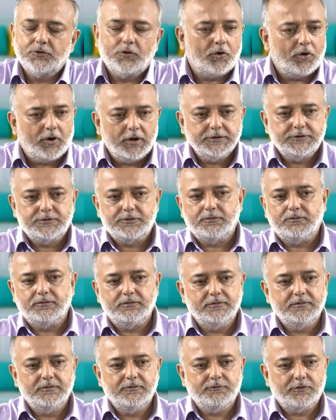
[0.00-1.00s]
all through
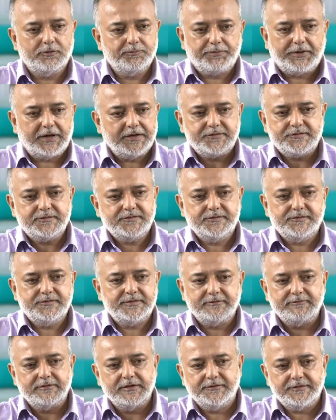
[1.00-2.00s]
for past
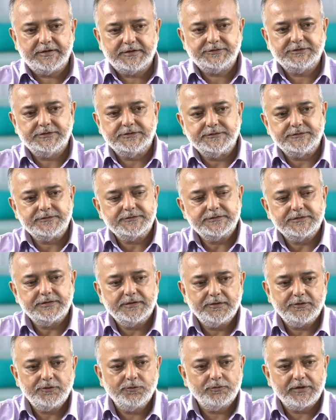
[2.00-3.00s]
several sessions
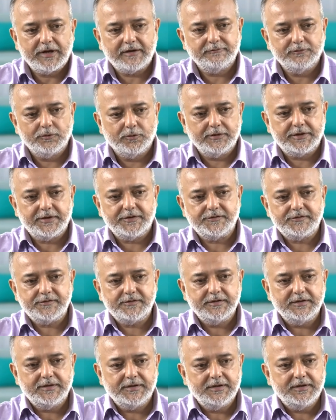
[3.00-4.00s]
you would have noticed
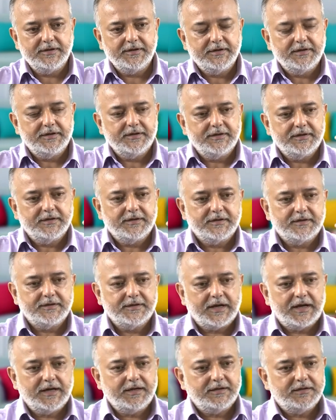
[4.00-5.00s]

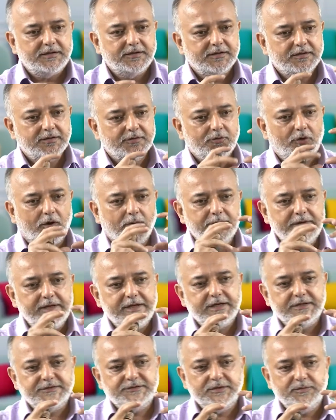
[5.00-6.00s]
that
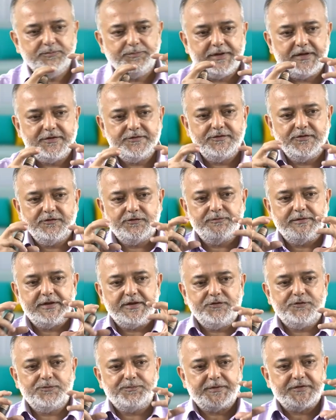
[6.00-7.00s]
communication plays this
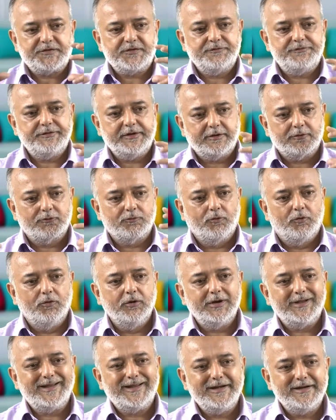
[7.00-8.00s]
very specific
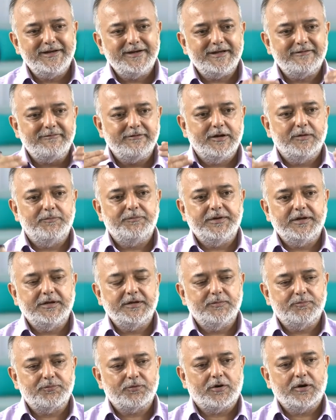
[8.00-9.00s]
role in developing
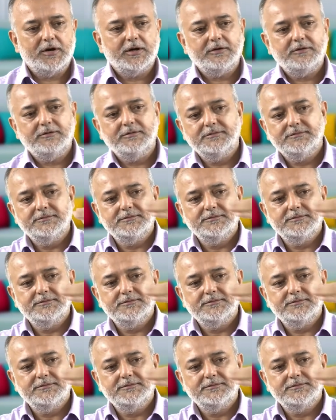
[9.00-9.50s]
the product